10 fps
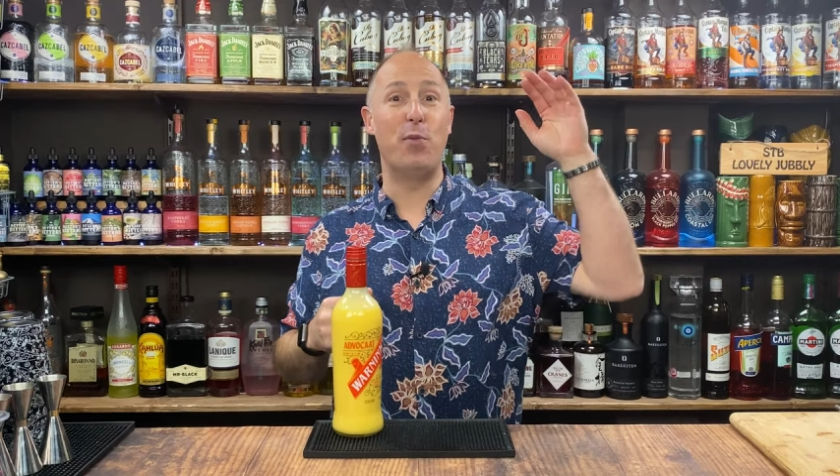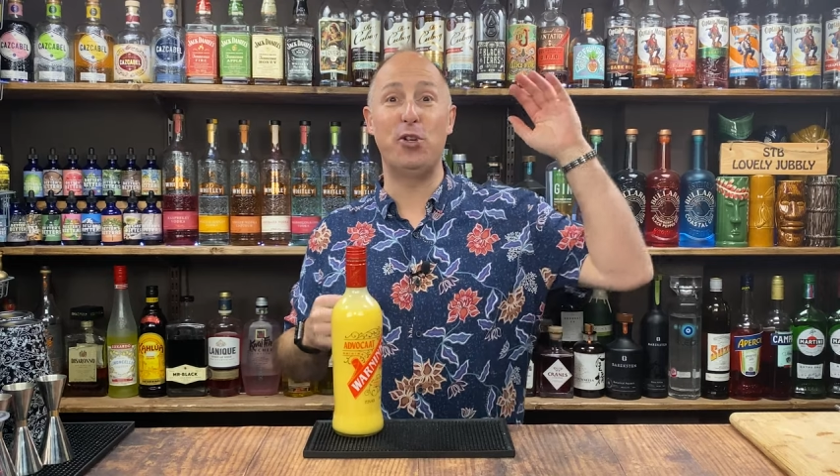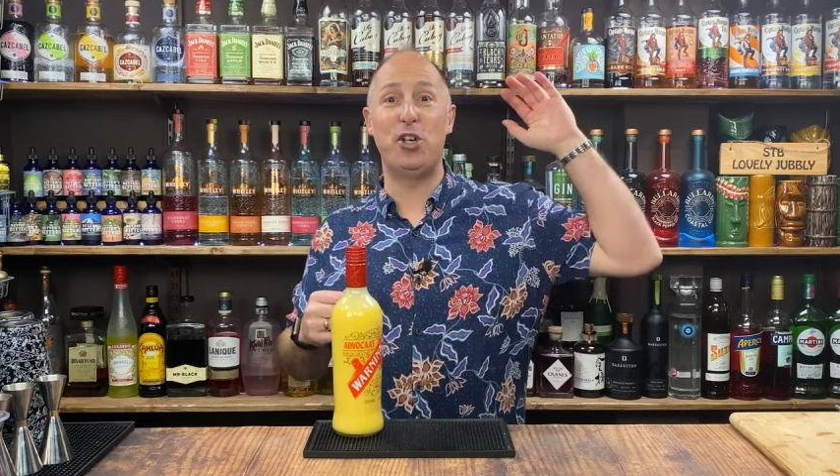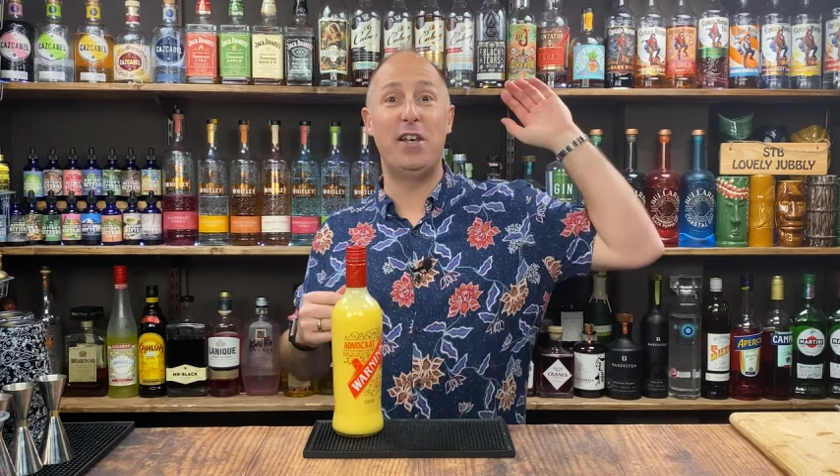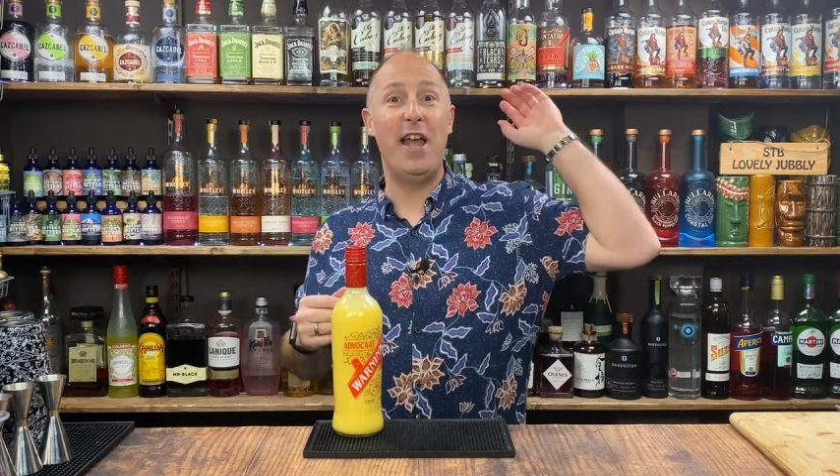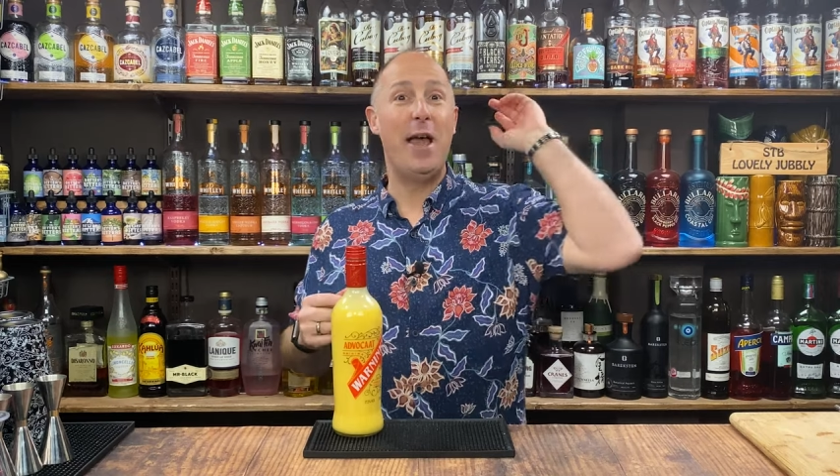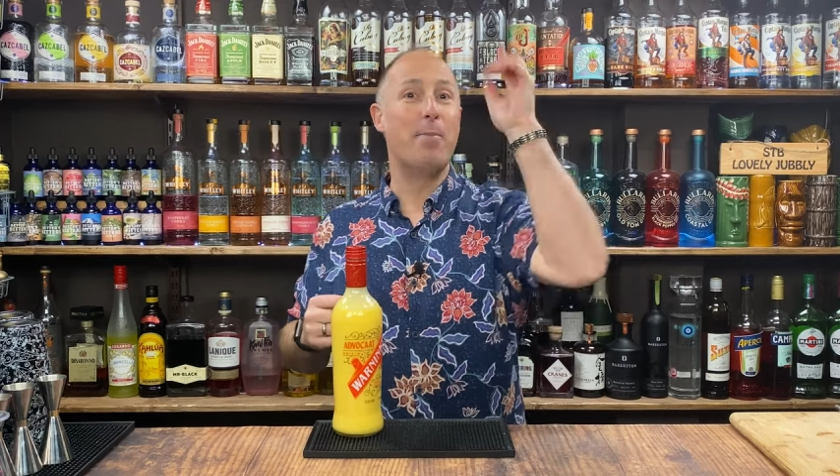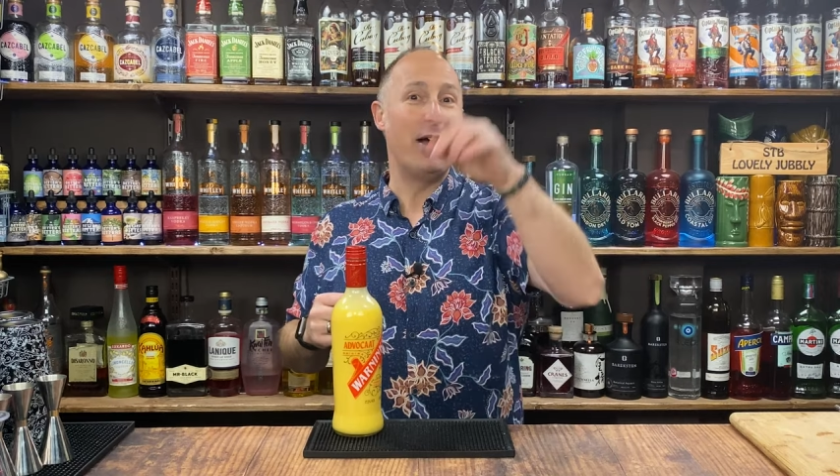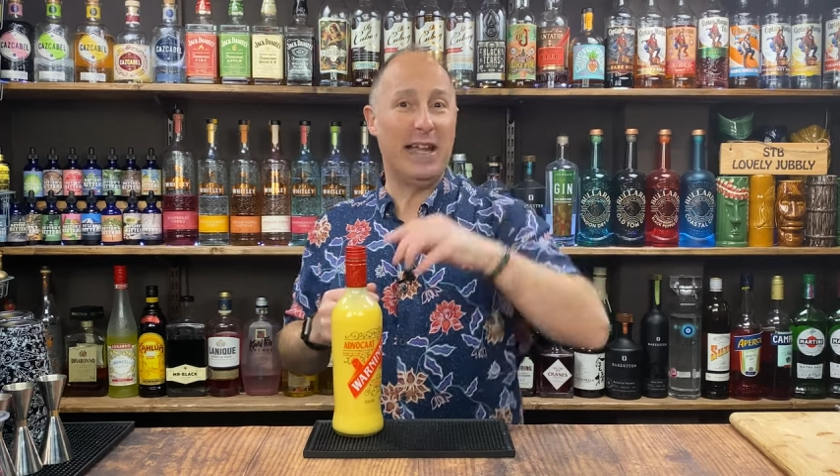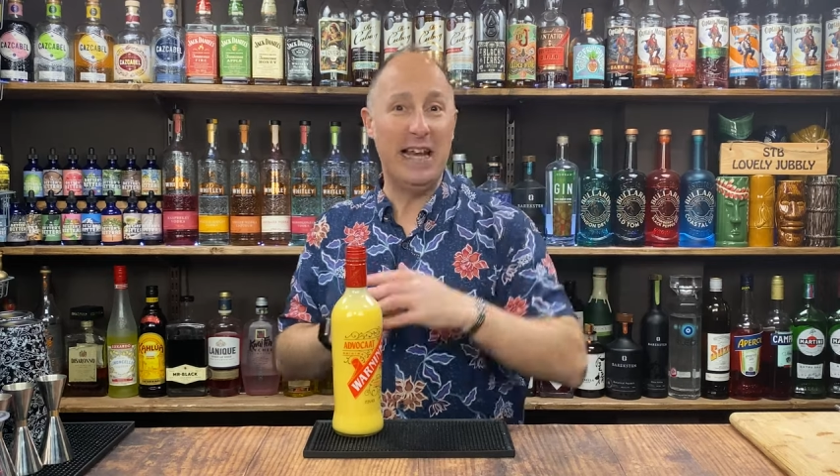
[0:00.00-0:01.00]
watching
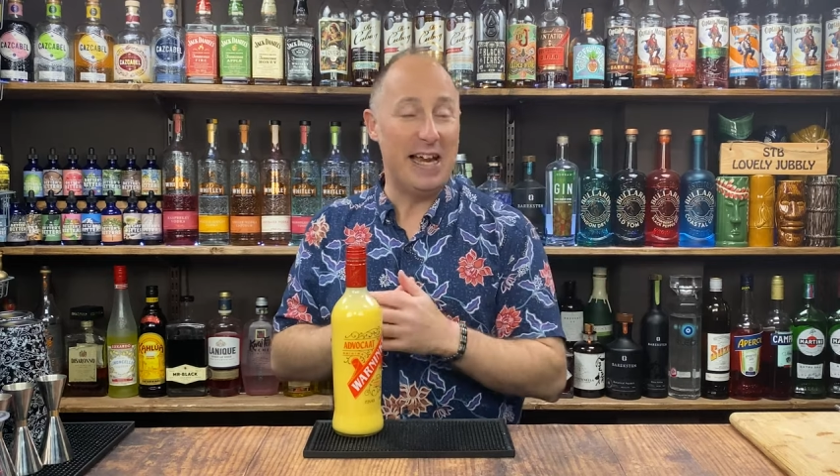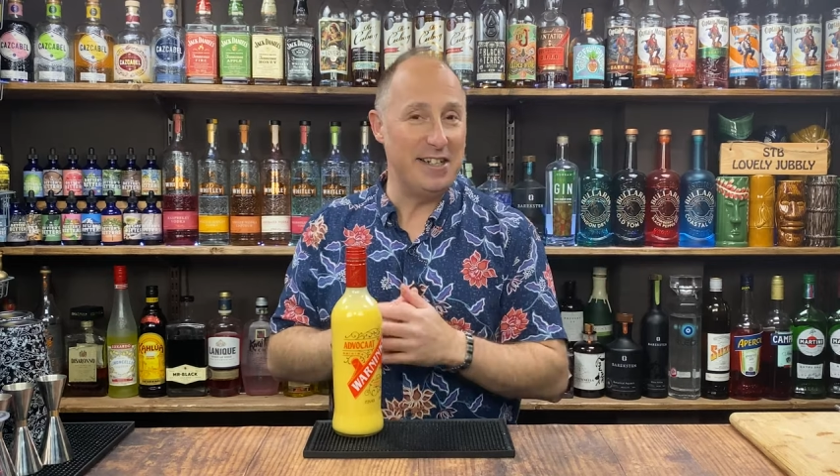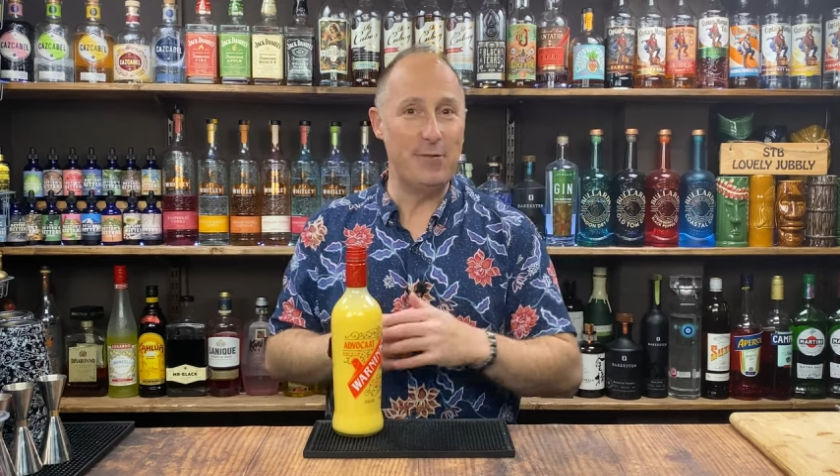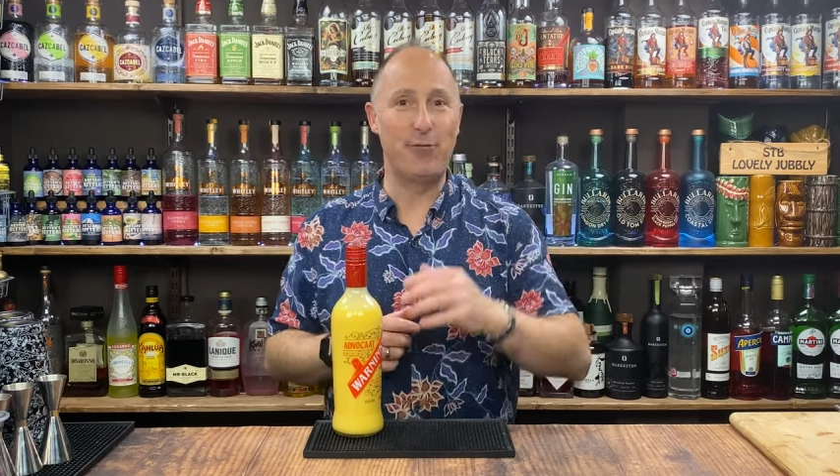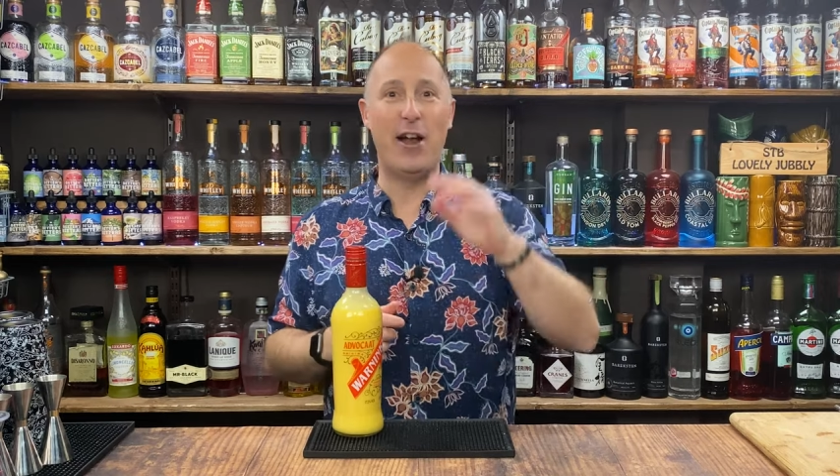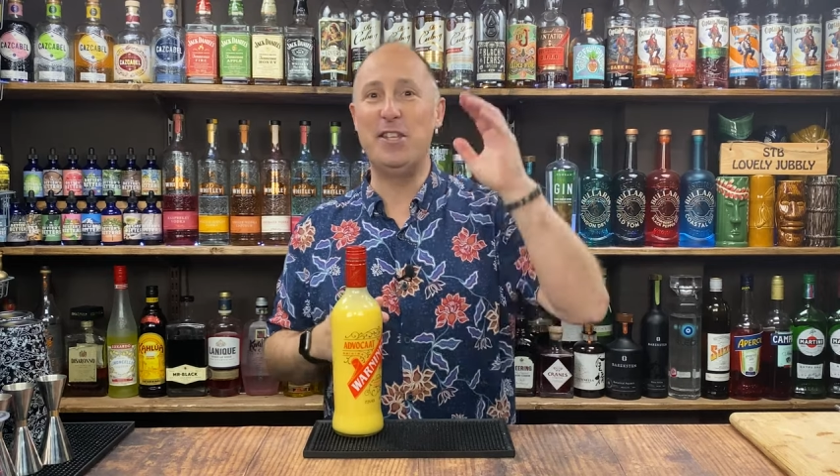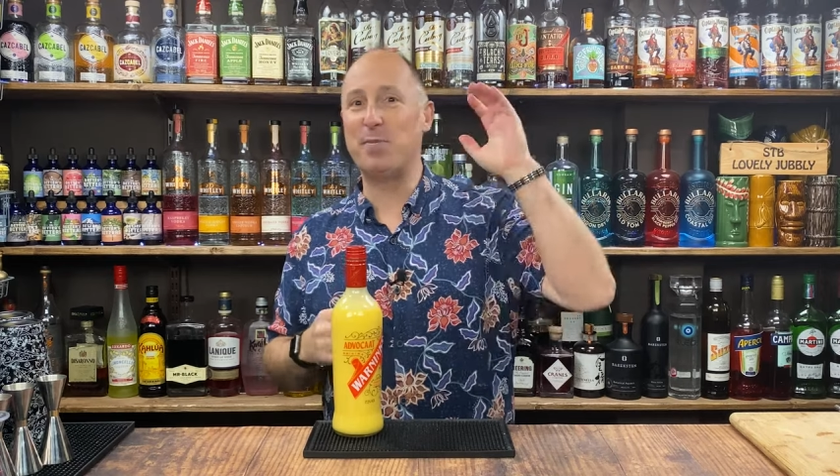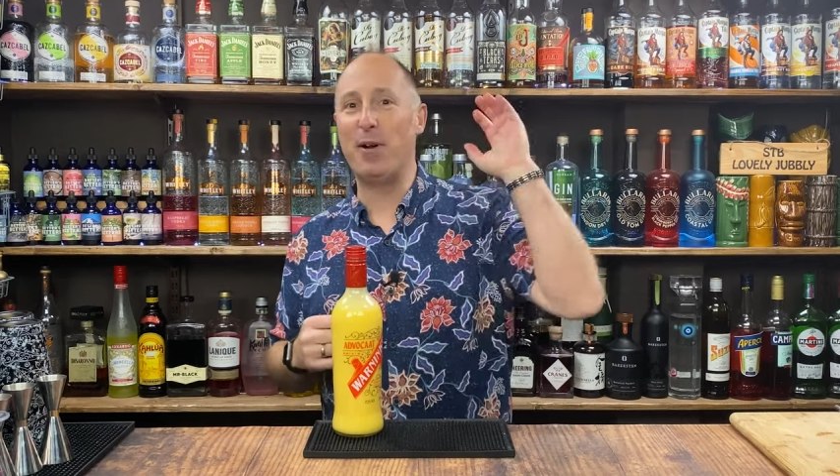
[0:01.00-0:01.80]
my Canadian friends,